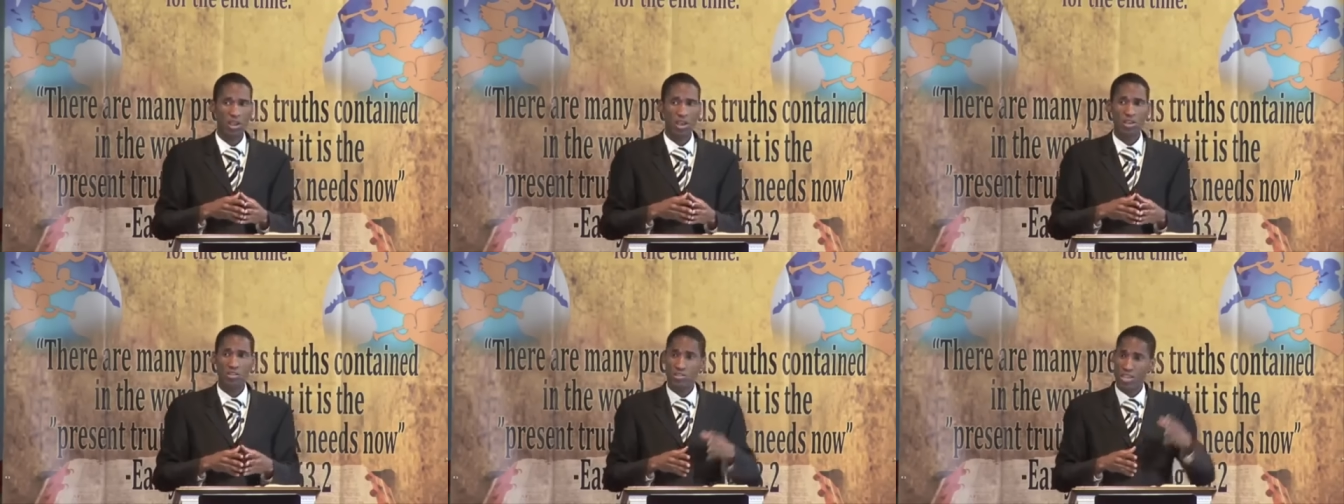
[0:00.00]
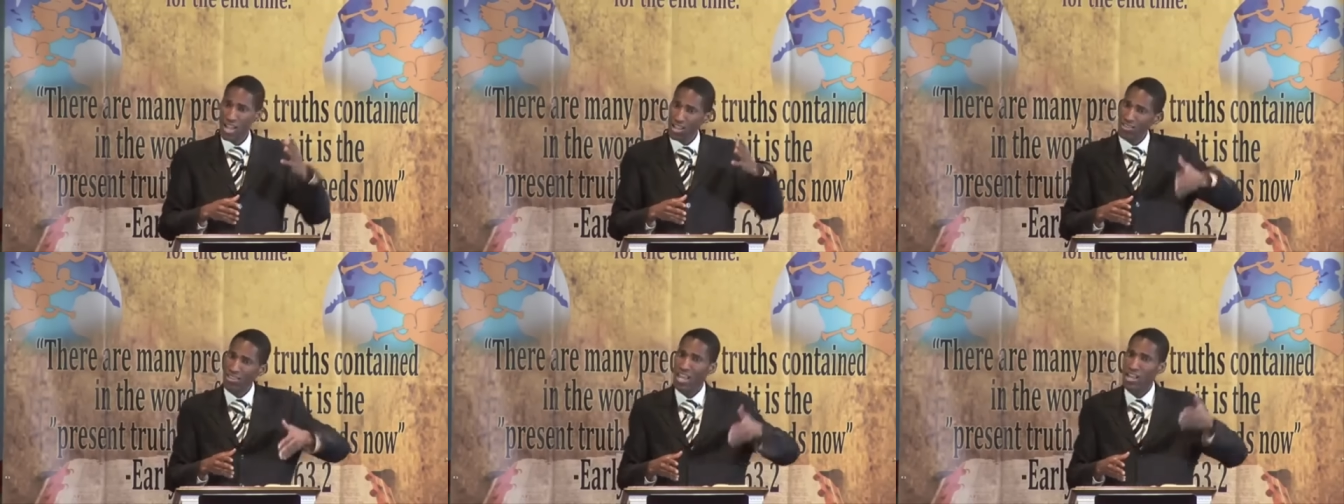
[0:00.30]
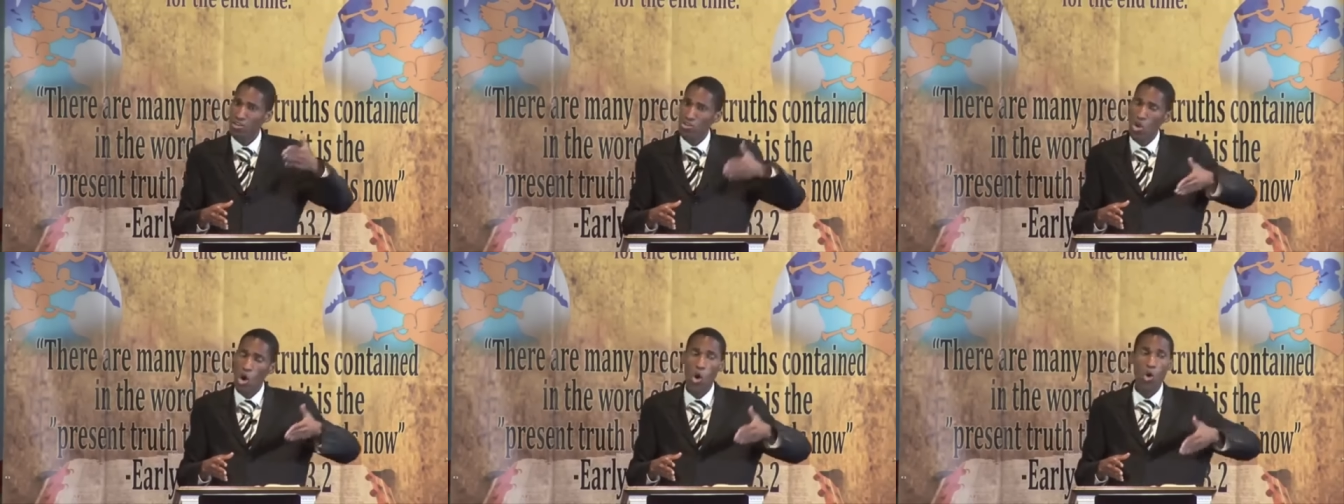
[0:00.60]

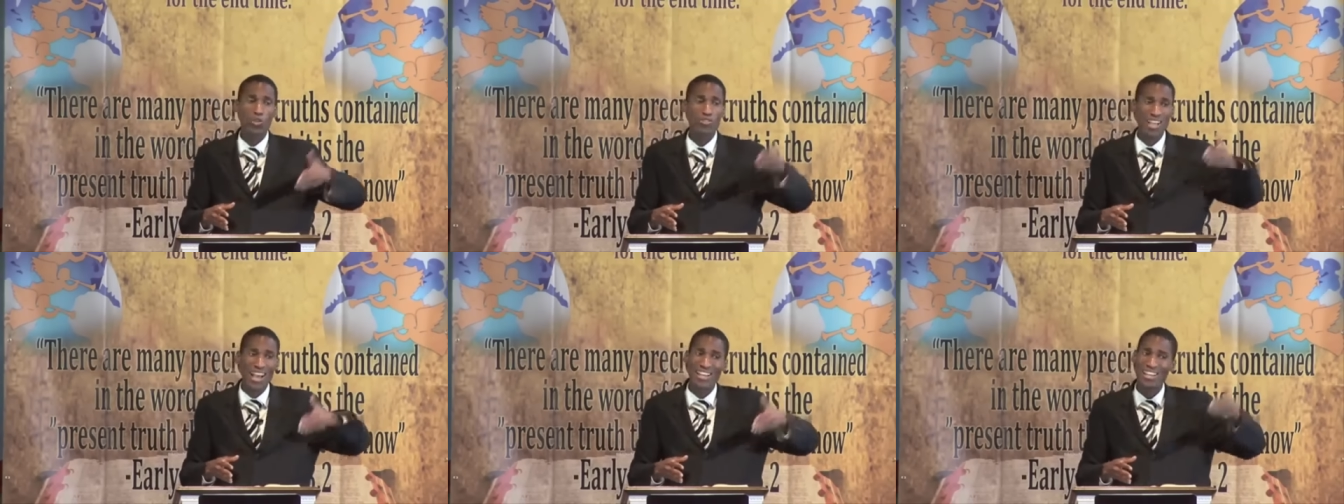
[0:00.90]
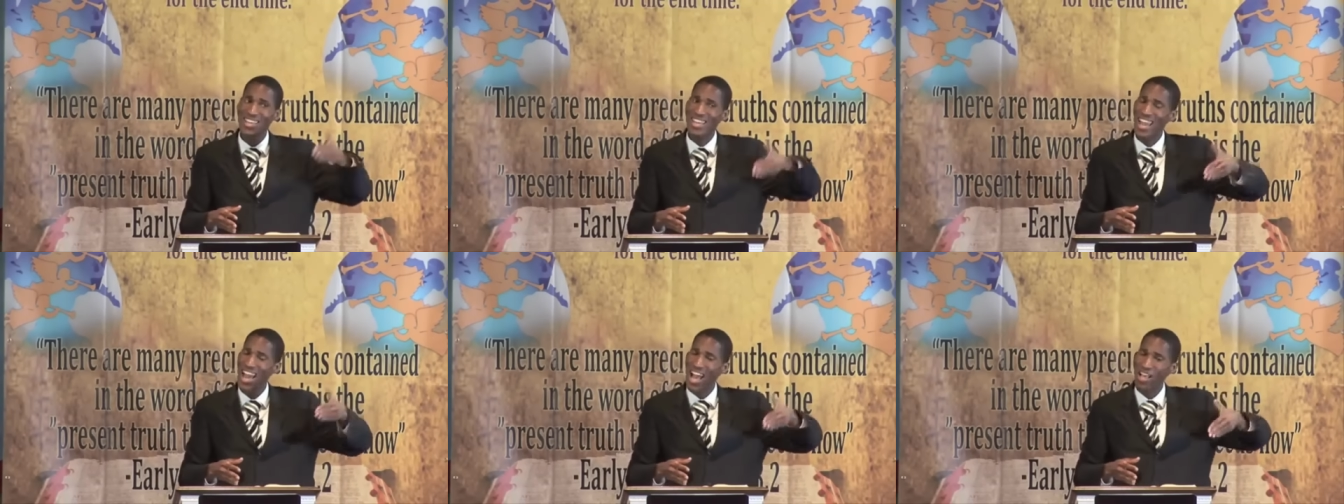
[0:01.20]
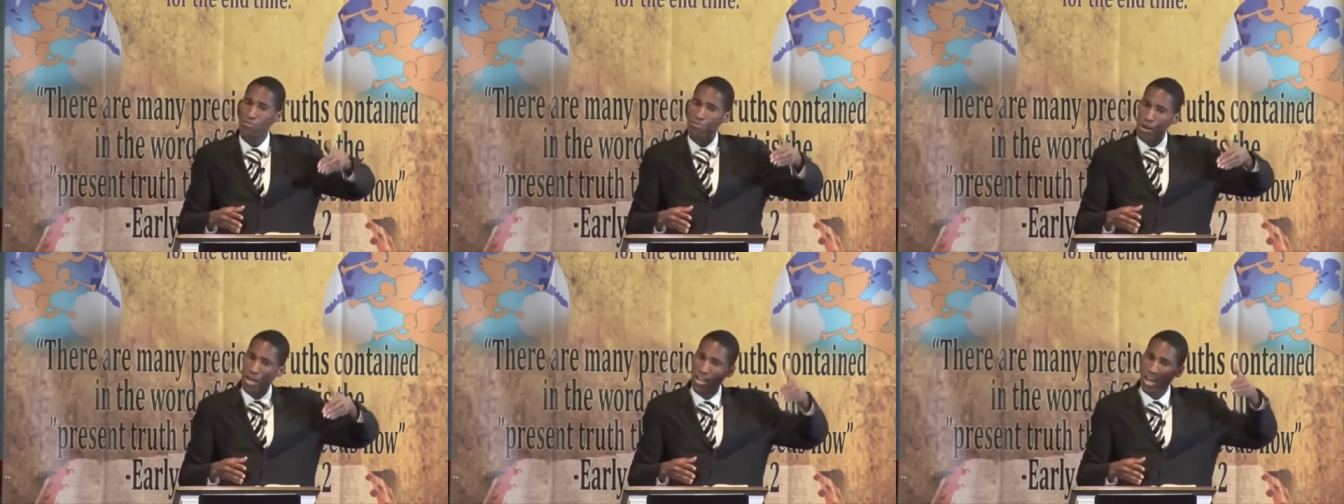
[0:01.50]
Satan knows that he
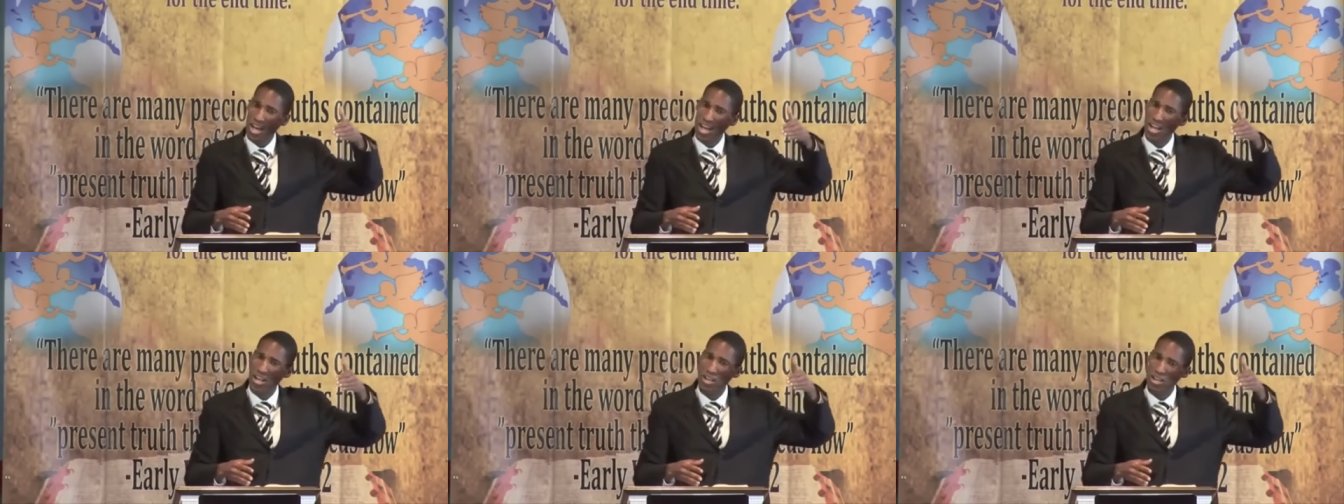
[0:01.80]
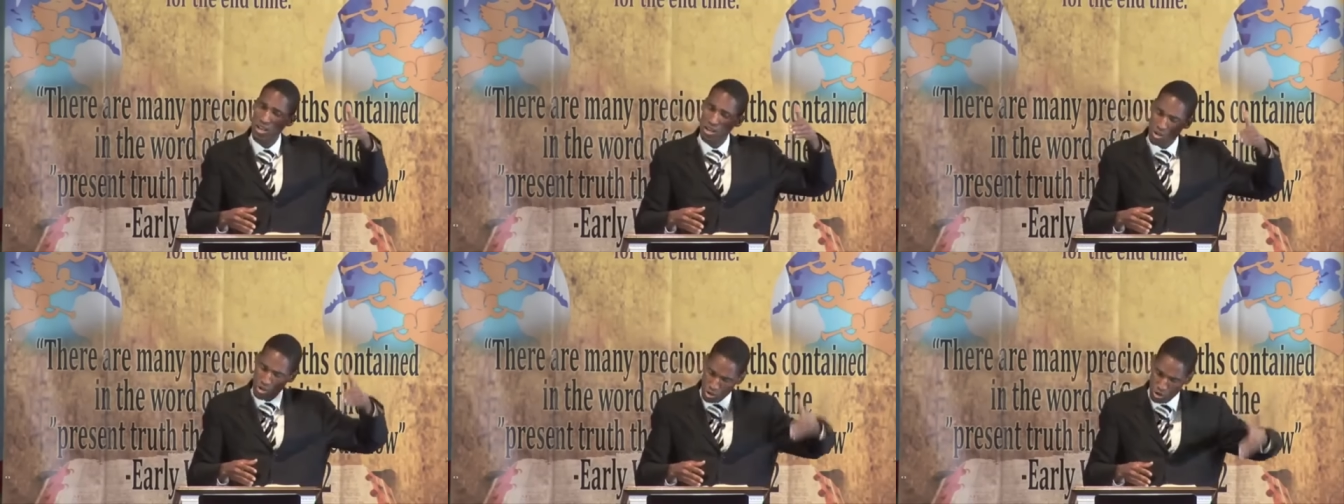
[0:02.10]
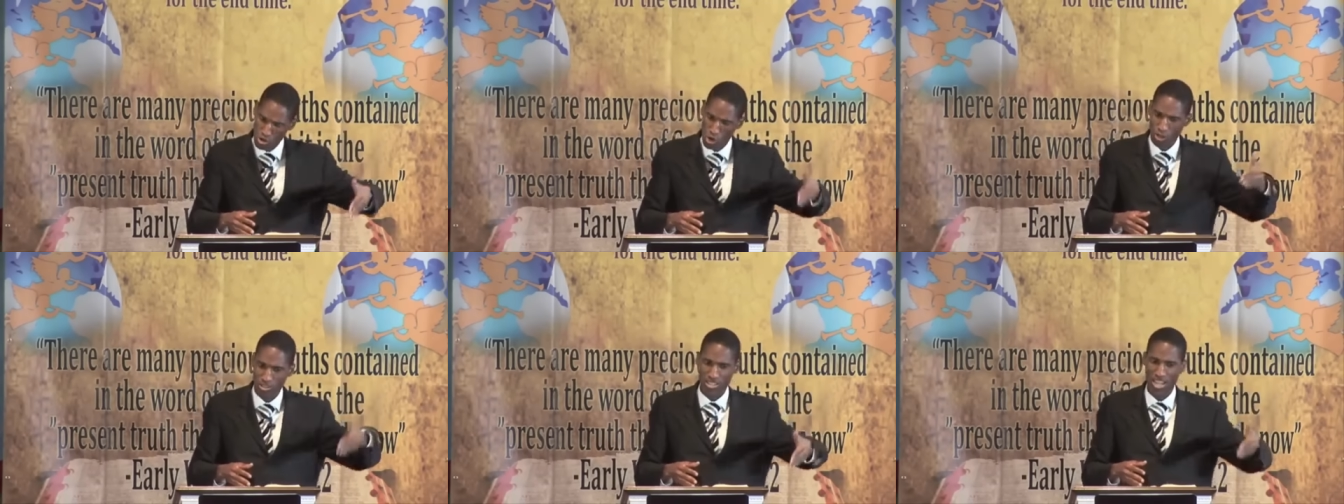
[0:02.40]
has but a
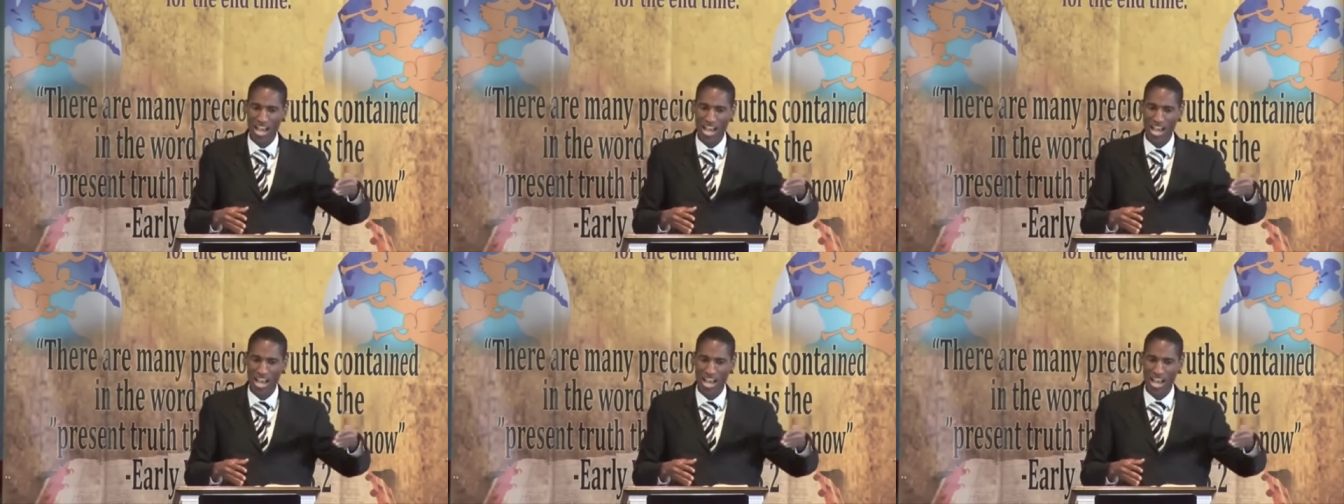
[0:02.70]
short